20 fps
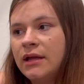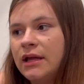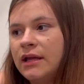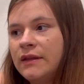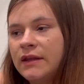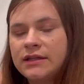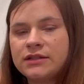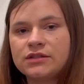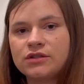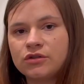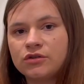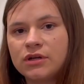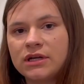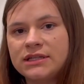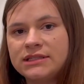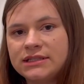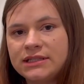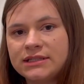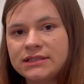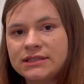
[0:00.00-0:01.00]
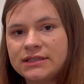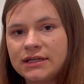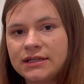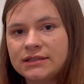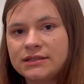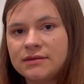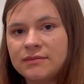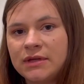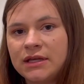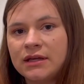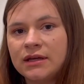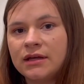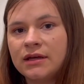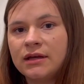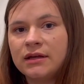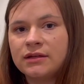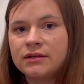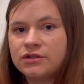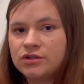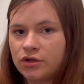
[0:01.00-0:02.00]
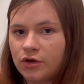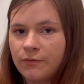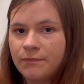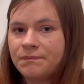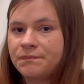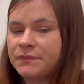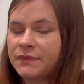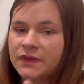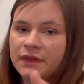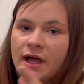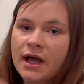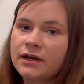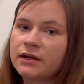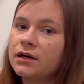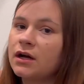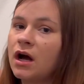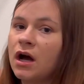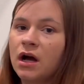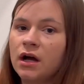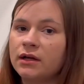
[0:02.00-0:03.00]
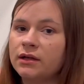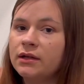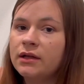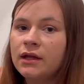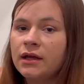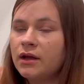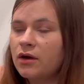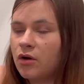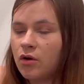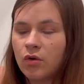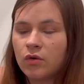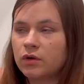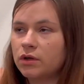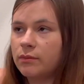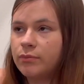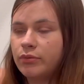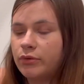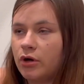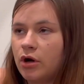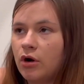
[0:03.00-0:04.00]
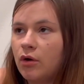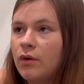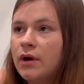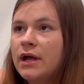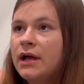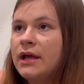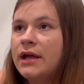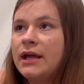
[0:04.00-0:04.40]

And it's the craziest thing to me. So, not a con or a pro.